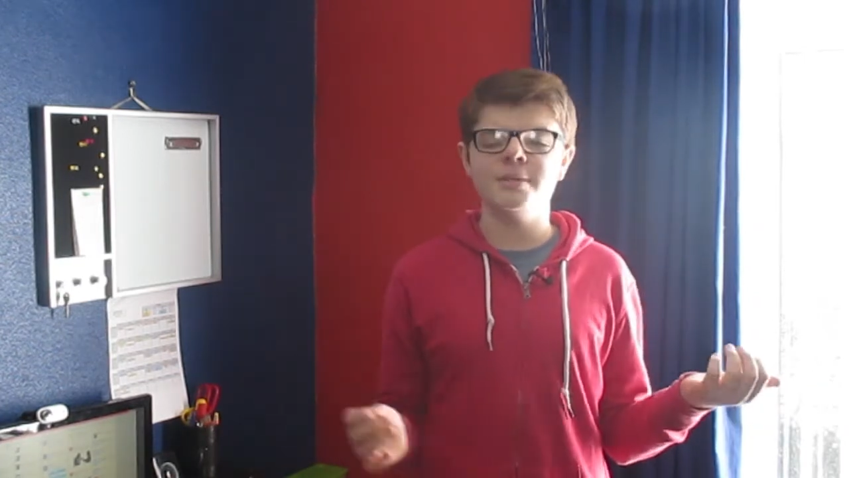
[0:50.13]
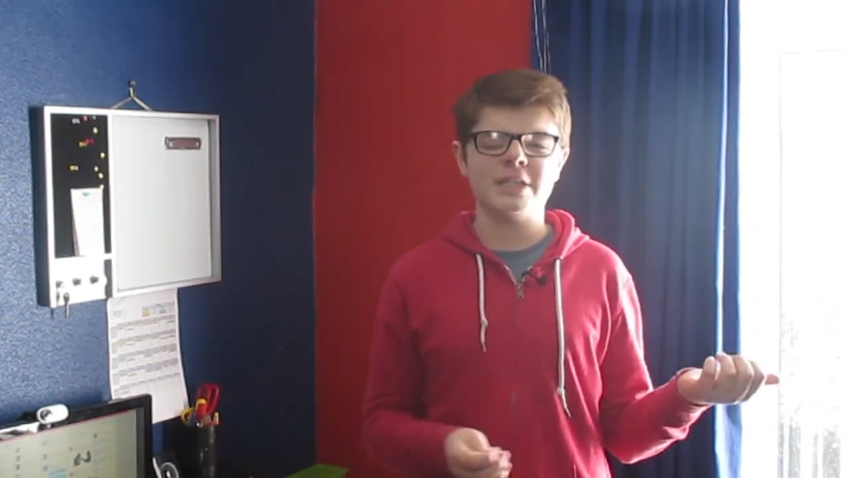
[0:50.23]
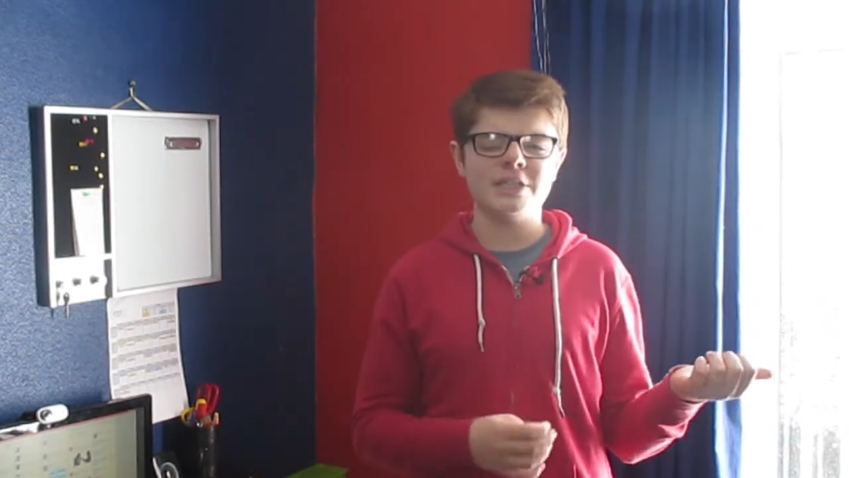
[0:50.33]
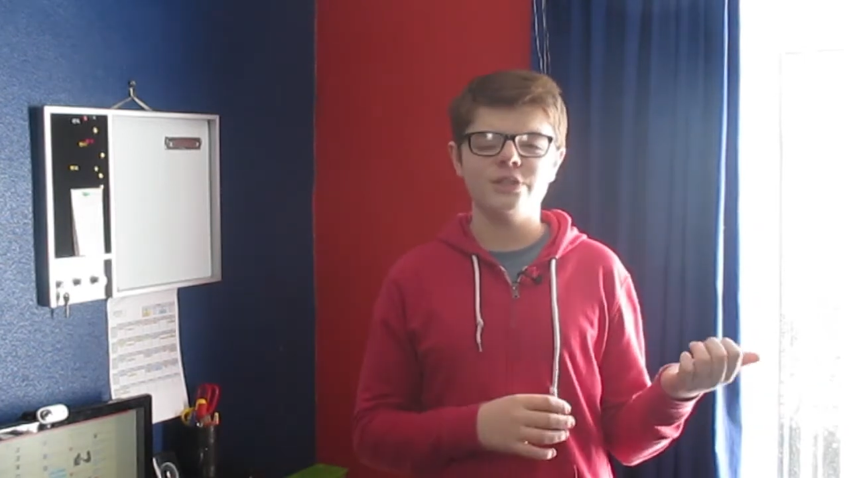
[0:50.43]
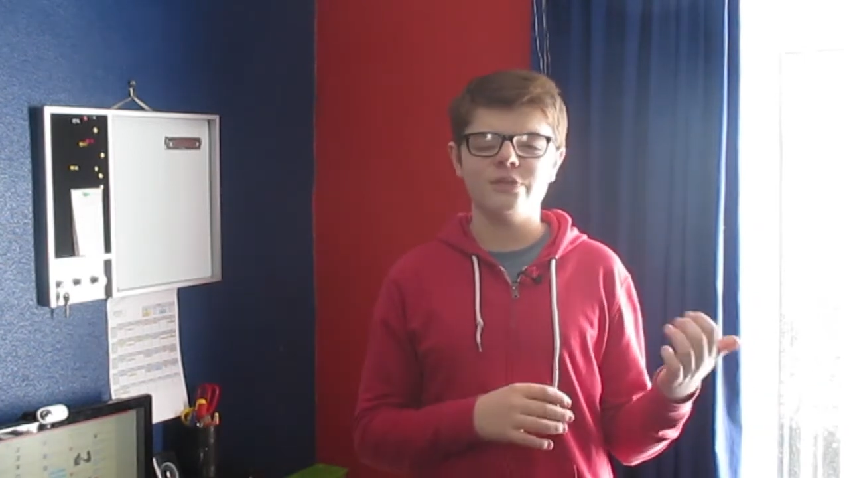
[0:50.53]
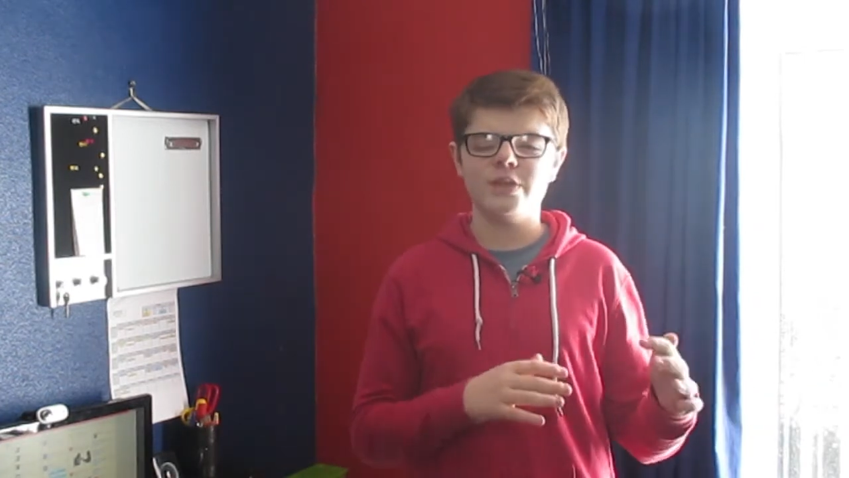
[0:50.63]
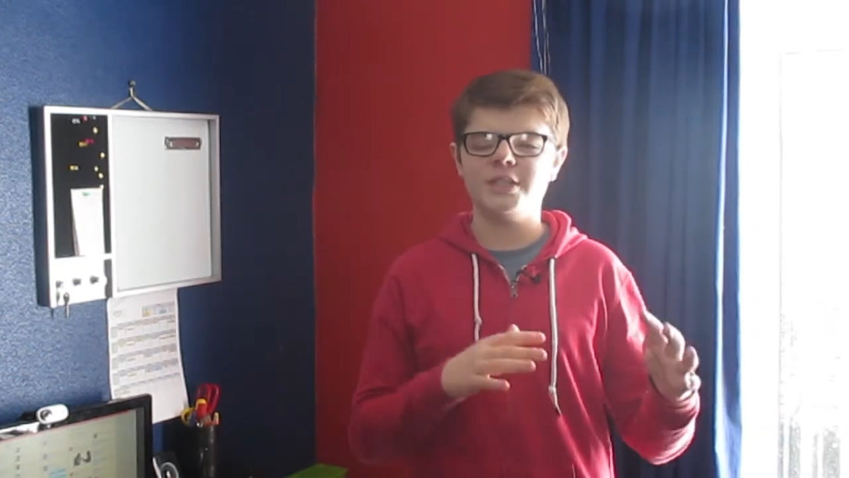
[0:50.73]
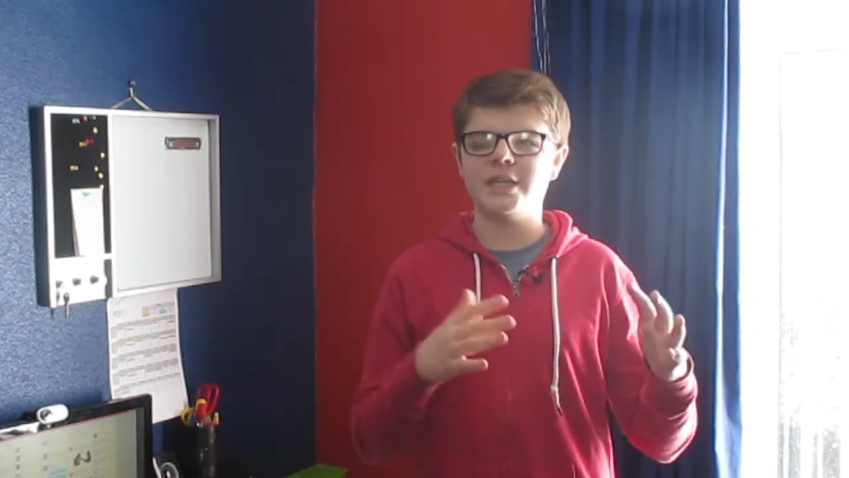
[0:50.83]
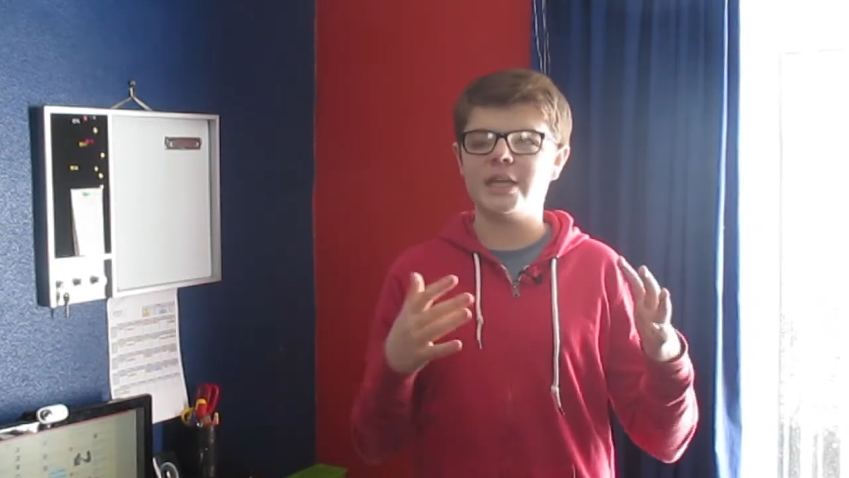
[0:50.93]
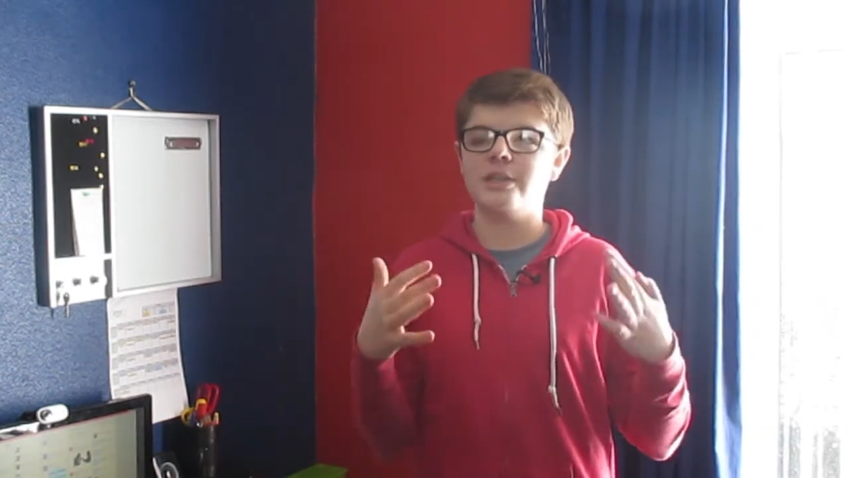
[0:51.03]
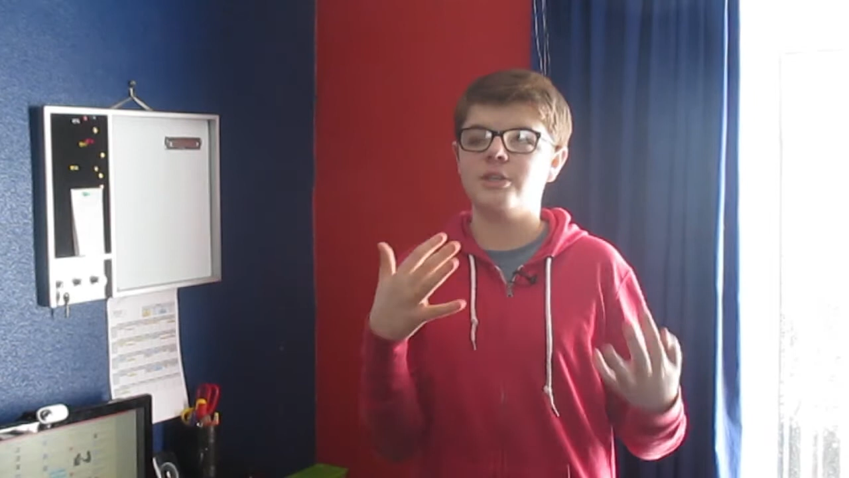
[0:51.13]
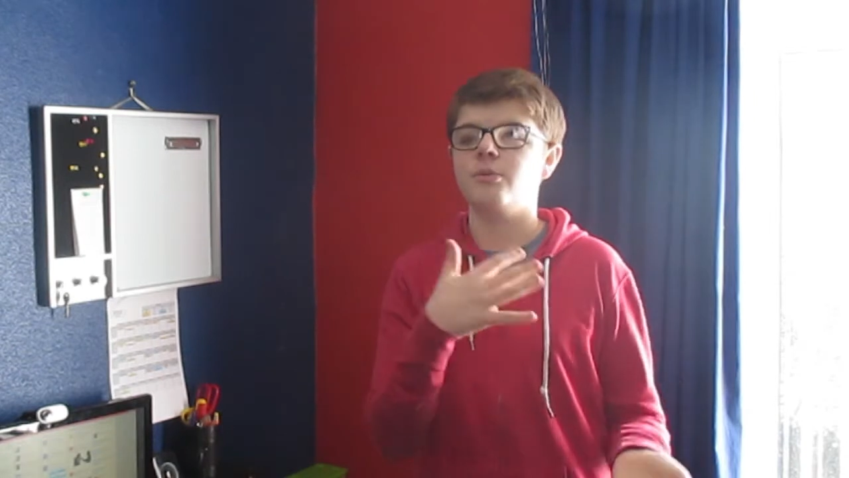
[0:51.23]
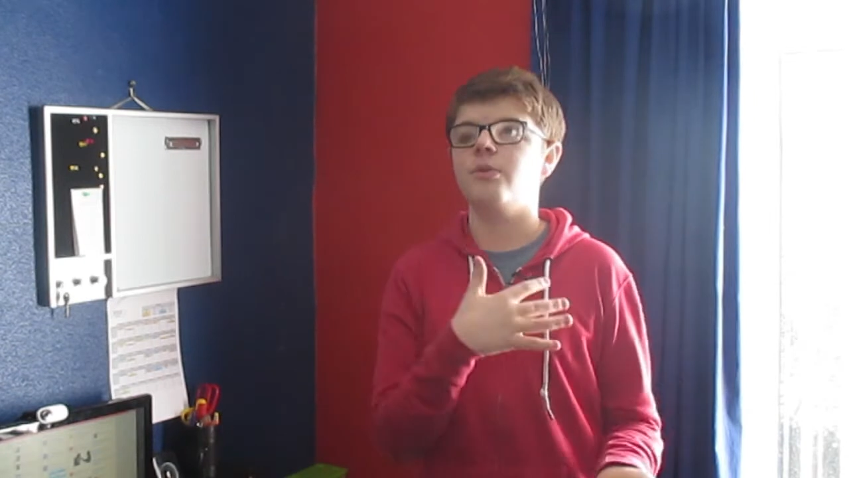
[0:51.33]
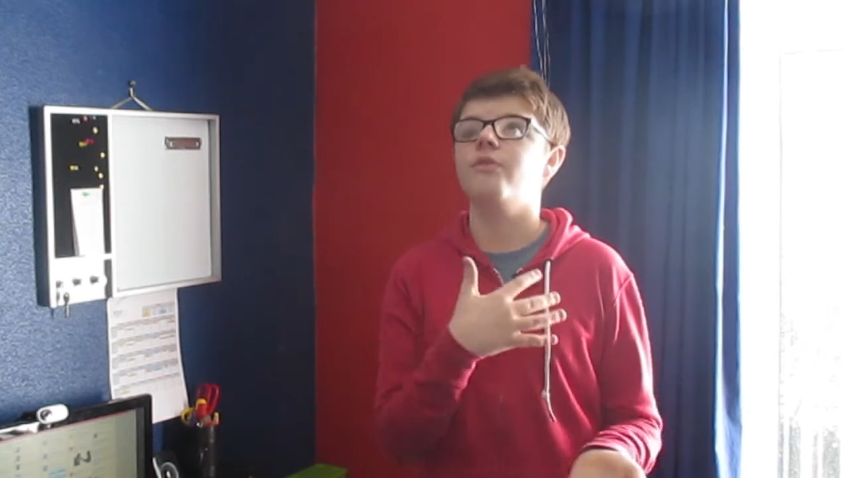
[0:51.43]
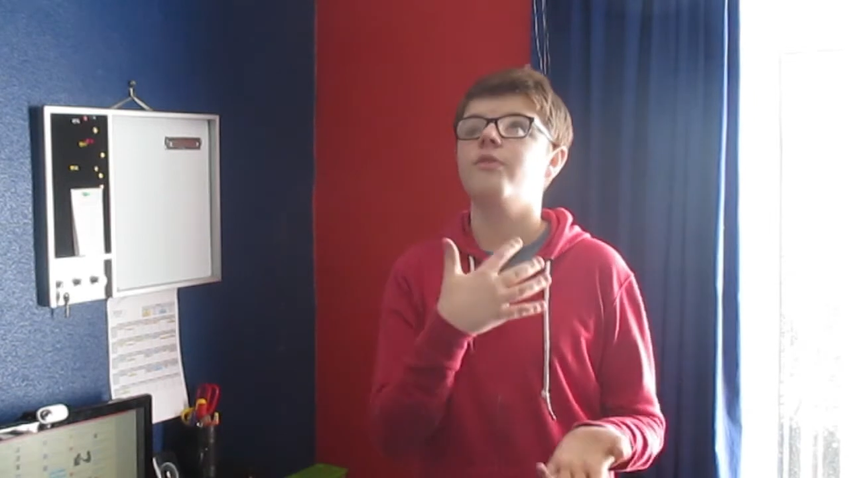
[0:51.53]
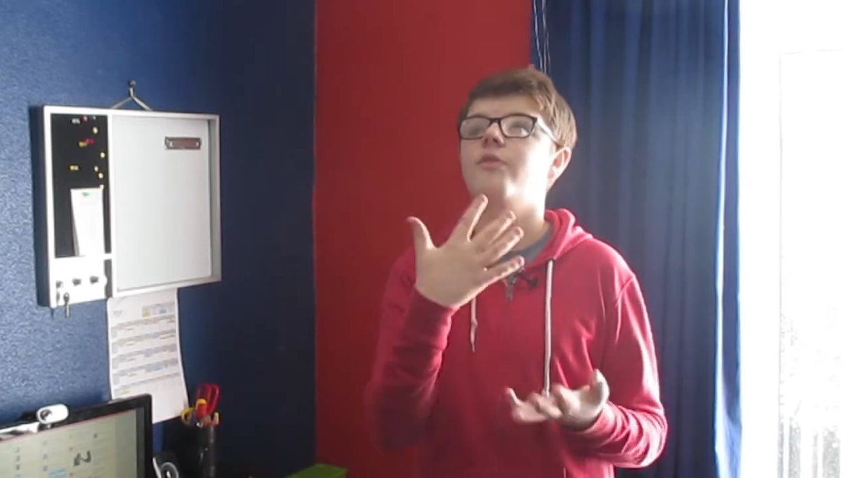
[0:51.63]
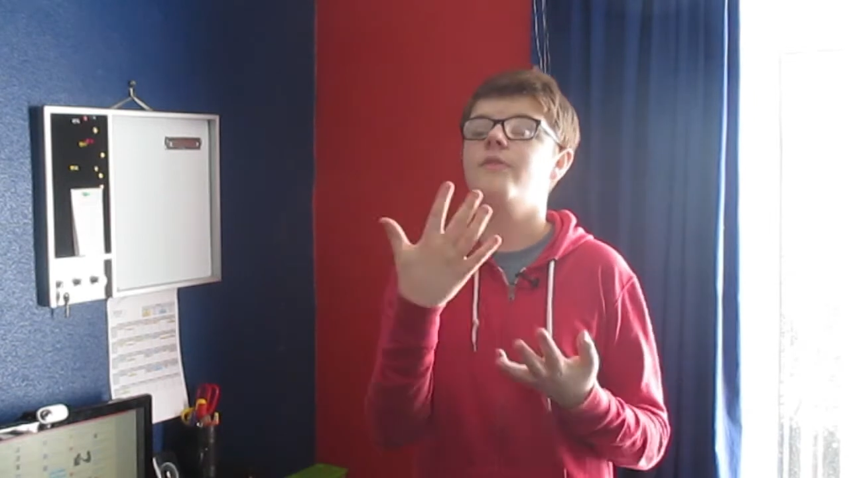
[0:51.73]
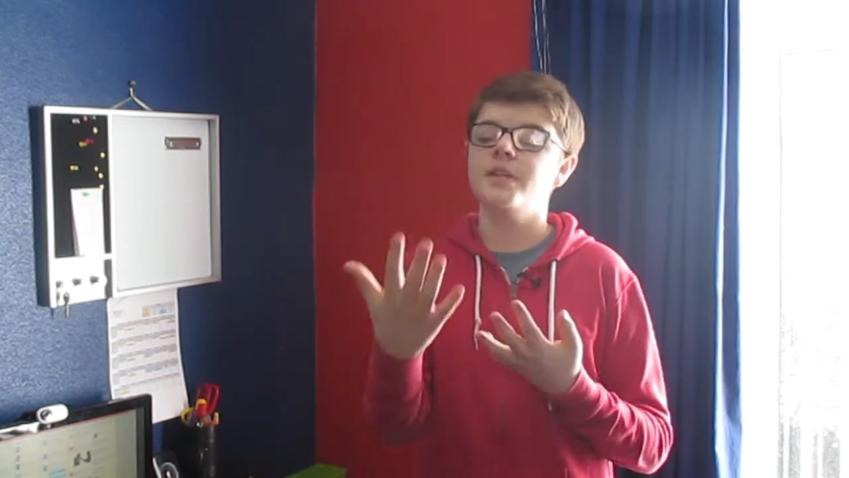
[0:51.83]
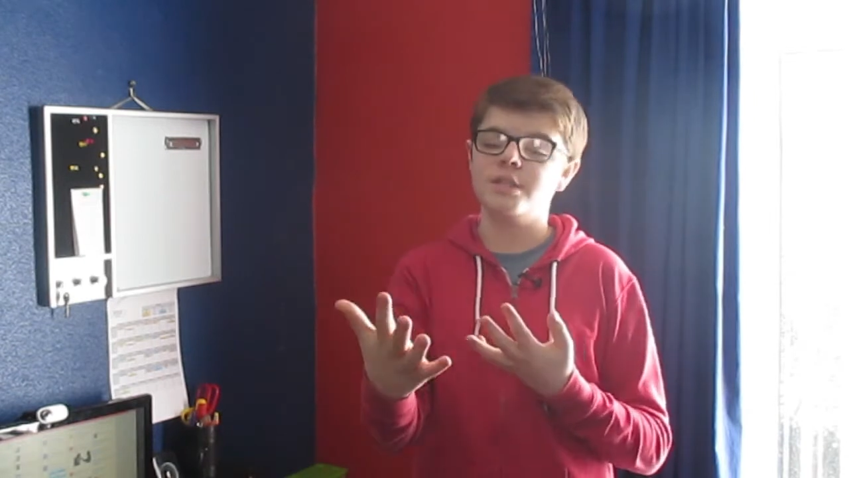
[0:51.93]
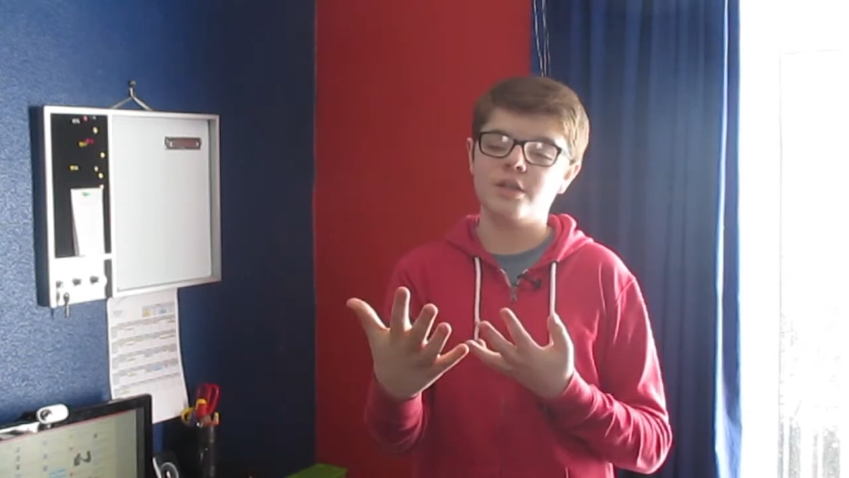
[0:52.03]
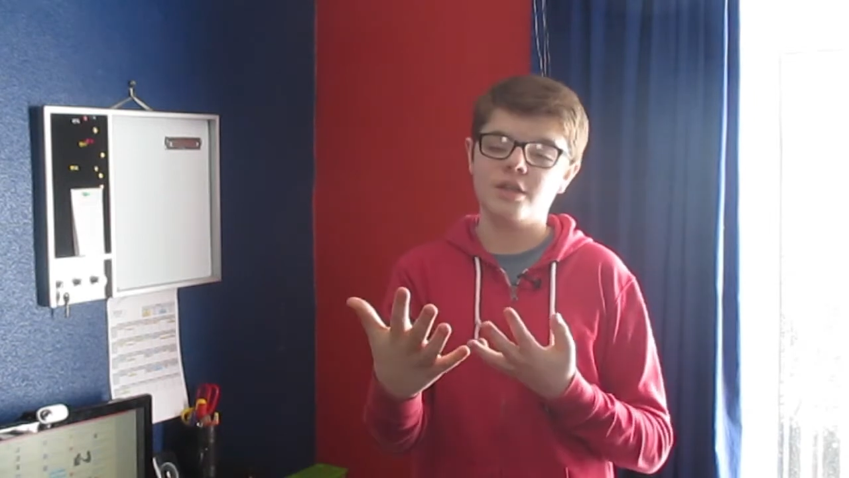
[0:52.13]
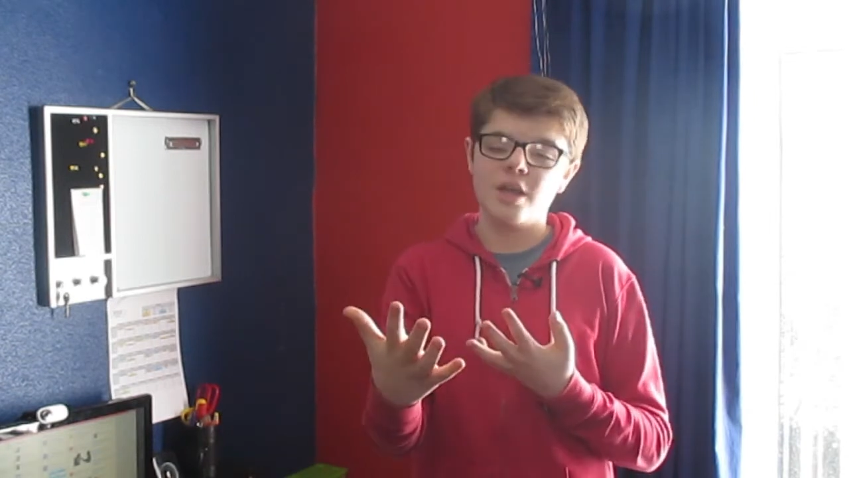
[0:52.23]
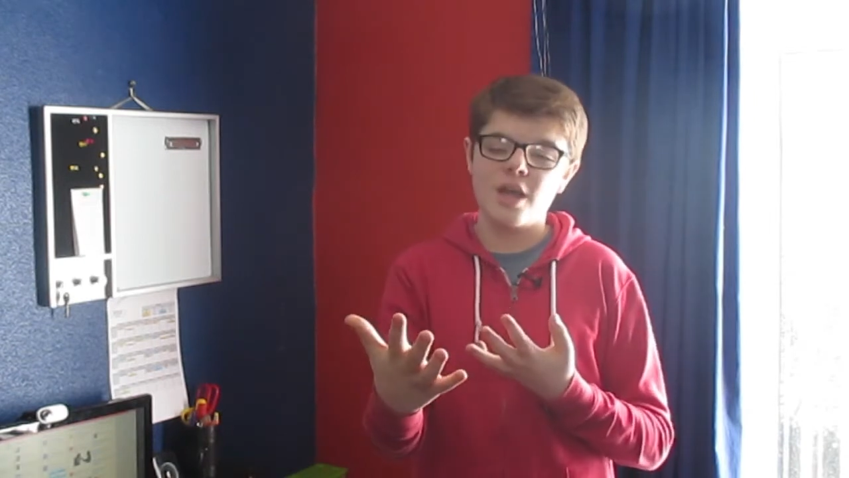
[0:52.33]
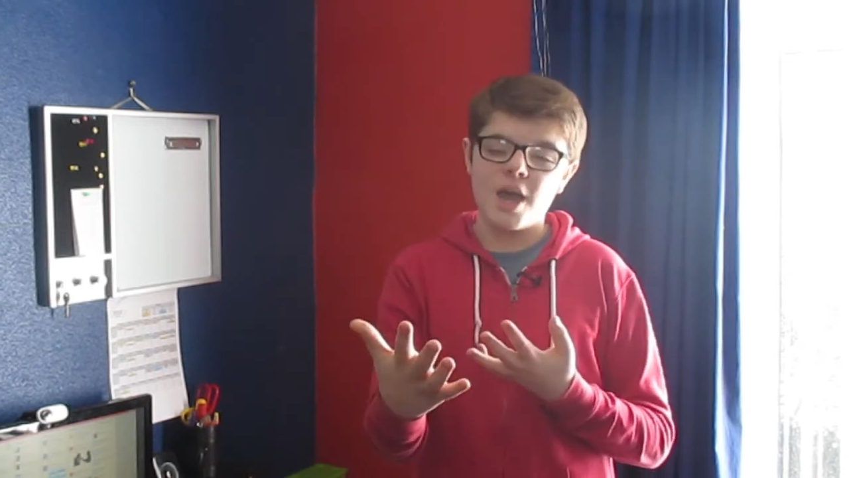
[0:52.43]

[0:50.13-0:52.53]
because that's nothing really technically to do with revision,